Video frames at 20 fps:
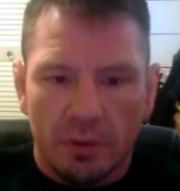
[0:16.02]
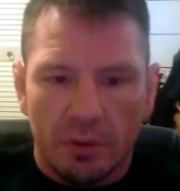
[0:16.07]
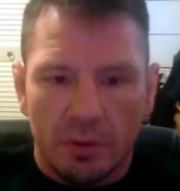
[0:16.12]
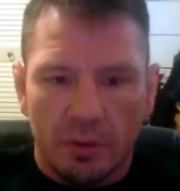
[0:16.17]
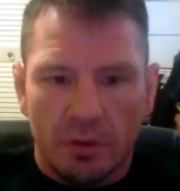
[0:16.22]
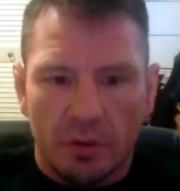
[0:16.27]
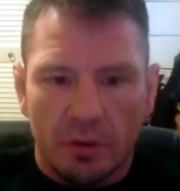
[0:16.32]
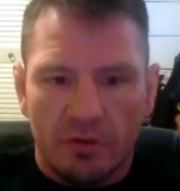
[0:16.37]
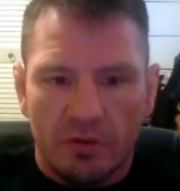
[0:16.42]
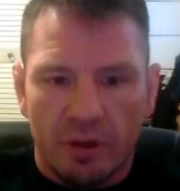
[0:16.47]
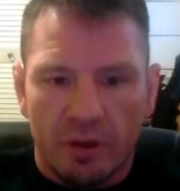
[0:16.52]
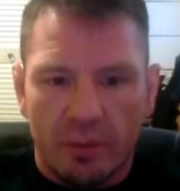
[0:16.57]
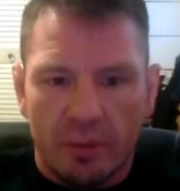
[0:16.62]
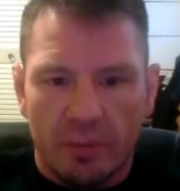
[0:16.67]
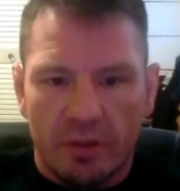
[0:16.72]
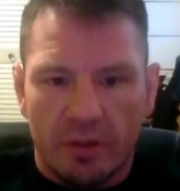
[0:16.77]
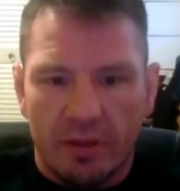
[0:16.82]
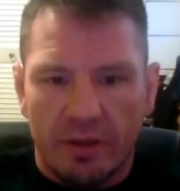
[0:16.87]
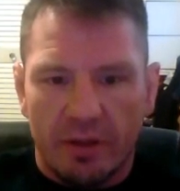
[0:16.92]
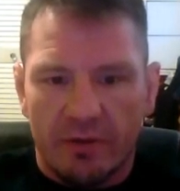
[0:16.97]
Oh, Chad
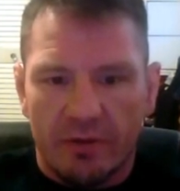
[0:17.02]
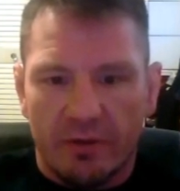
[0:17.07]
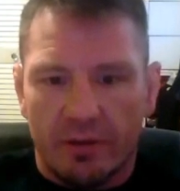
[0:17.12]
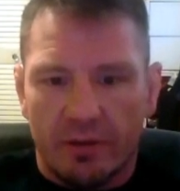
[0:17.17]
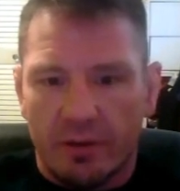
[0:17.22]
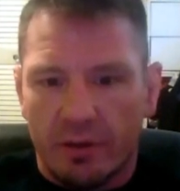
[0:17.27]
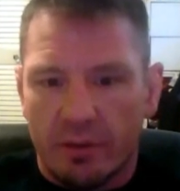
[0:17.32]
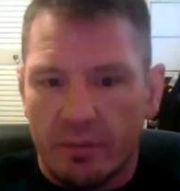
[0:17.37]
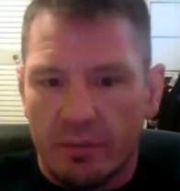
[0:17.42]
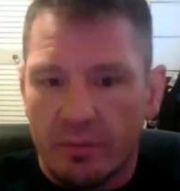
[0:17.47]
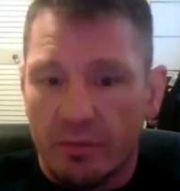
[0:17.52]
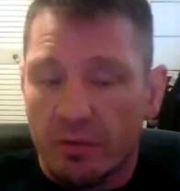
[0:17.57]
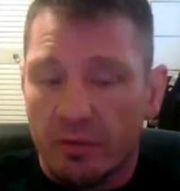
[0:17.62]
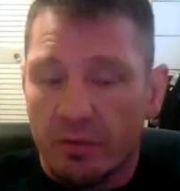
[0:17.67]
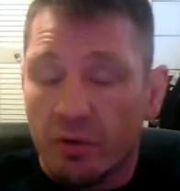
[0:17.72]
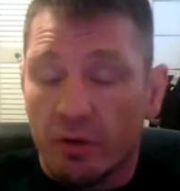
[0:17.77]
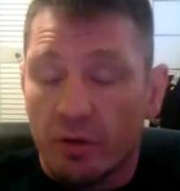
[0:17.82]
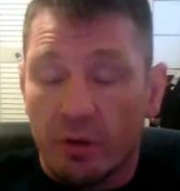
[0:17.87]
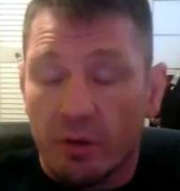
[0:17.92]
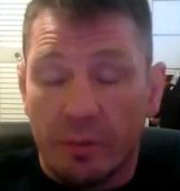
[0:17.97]
Mendes and
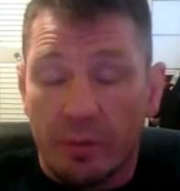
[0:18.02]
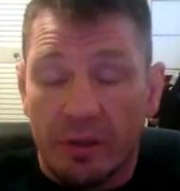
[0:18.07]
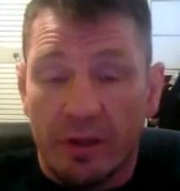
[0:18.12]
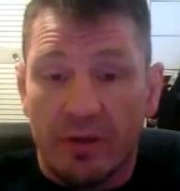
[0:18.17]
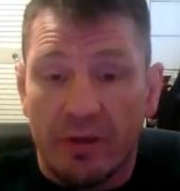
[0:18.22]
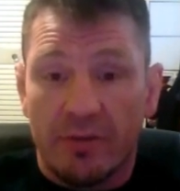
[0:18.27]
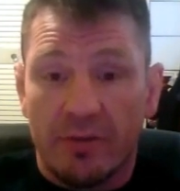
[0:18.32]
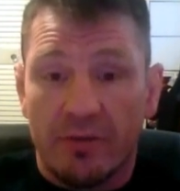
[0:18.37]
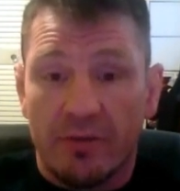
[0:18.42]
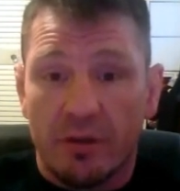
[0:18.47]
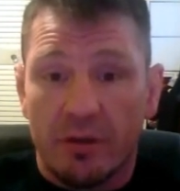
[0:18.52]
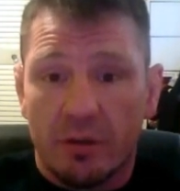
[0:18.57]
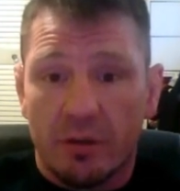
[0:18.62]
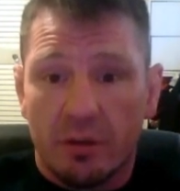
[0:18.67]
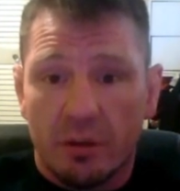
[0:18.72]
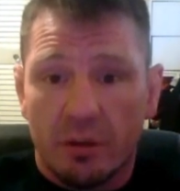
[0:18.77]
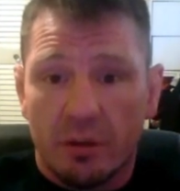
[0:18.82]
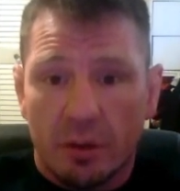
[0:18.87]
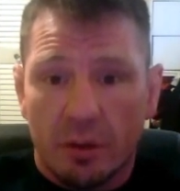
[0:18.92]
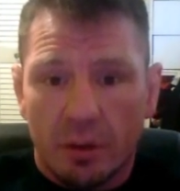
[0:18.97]
Cody McKenzie.
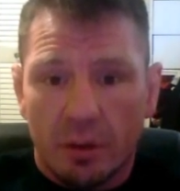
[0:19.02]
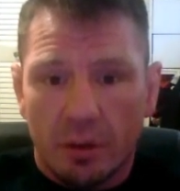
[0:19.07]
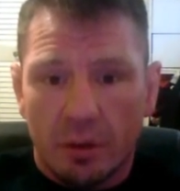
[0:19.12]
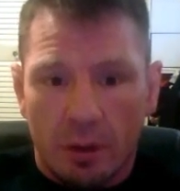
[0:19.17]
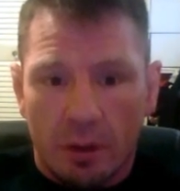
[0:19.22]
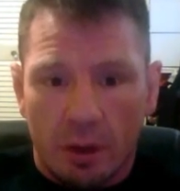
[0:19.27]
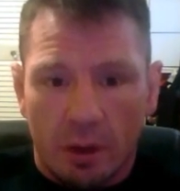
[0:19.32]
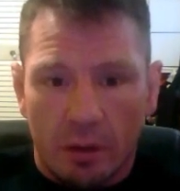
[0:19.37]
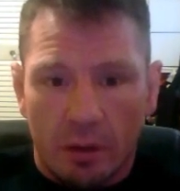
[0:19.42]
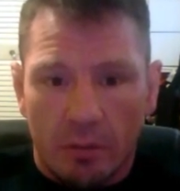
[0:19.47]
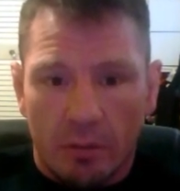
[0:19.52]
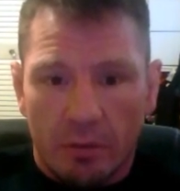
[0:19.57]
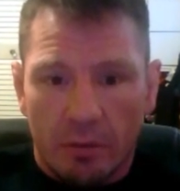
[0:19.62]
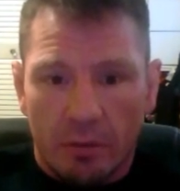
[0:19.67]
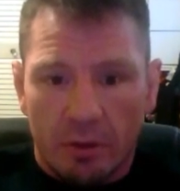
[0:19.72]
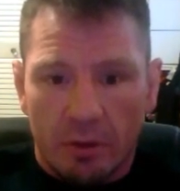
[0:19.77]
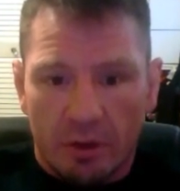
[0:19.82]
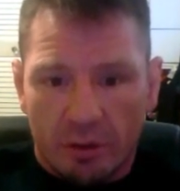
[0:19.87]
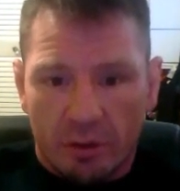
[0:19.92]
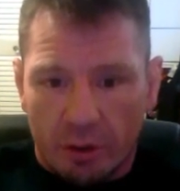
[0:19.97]

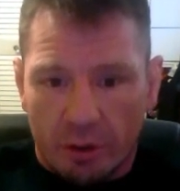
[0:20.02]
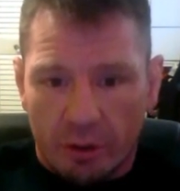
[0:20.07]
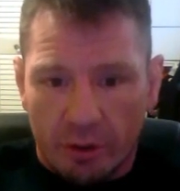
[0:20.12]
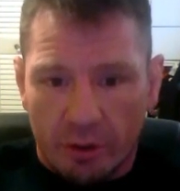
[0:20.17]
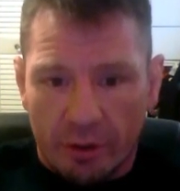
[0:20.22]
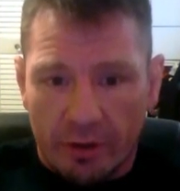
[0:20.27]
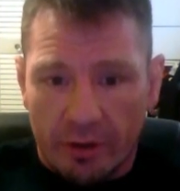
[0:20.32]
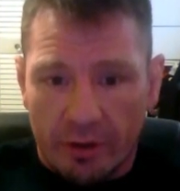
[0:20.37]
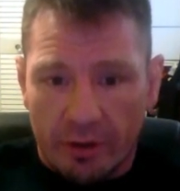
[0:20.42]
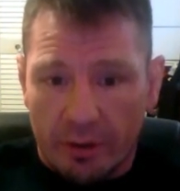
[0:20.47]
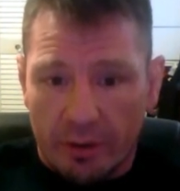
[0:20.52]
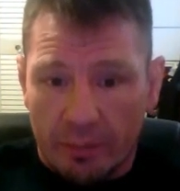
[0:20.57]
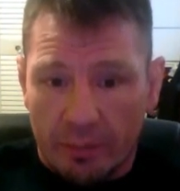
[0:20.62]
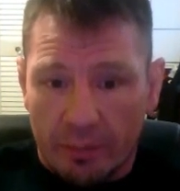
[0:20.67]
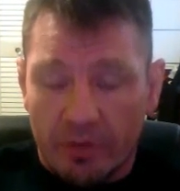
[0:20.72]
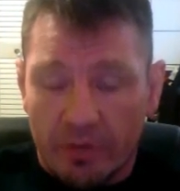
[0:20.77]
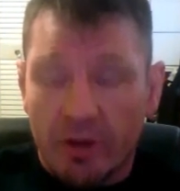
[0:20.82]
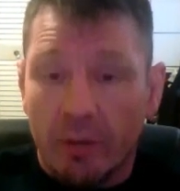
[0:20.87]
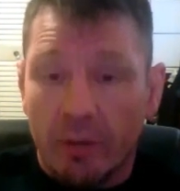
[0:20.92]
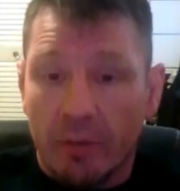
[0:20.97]
Cody
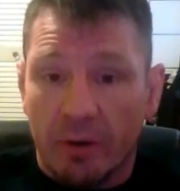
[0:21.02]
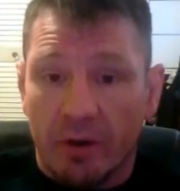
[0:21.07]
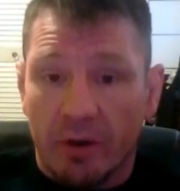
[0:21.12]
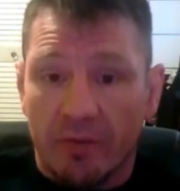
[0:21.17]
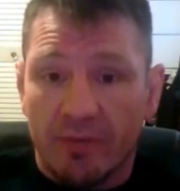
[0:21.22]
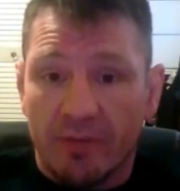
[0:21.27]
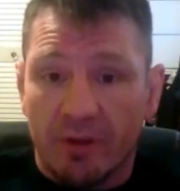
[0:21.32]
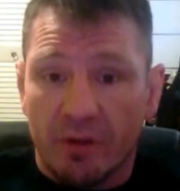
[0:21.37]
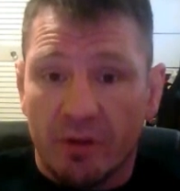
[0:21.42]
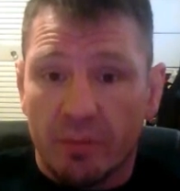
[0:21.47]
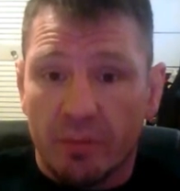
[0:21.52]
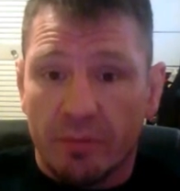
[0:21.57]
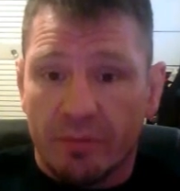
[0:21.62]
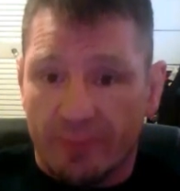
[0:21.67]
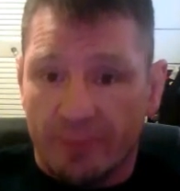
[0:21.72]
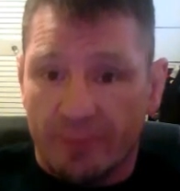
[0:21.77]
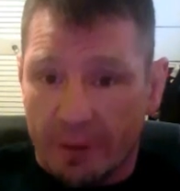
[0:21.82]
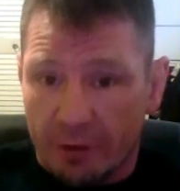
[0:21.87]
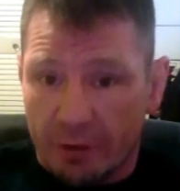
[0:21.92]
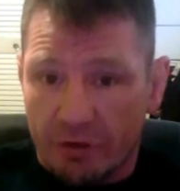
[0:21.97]
coming off the
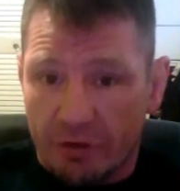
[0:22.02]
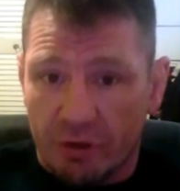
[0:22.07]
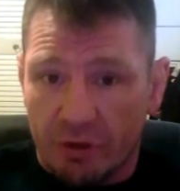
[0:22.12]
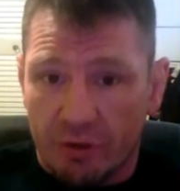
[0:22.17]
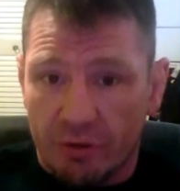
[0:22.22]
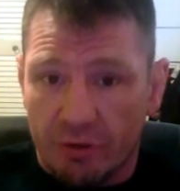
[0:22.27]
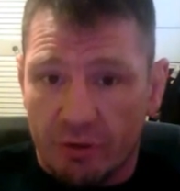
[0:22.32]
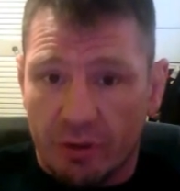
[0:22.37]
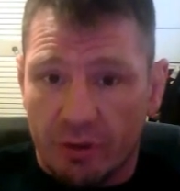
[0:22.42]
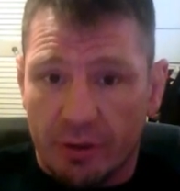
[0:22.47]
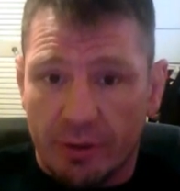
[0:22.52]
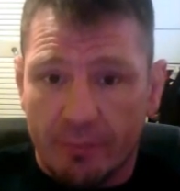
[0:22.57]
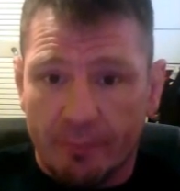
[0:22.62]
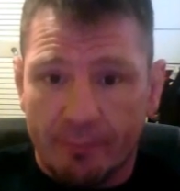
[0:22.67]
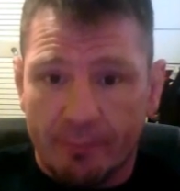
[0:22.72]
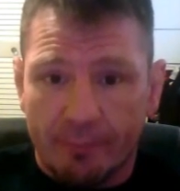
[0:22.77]
Ultimate Fighter shows, right?